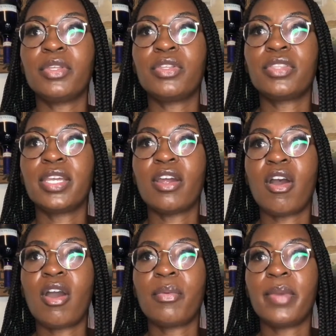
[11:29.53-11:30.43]
There
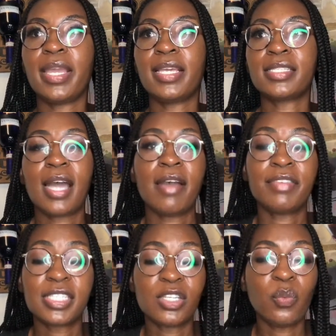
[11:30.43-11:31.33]
are ways,
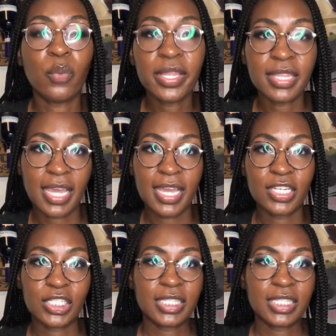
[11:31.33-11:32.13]
obviously, with an agent,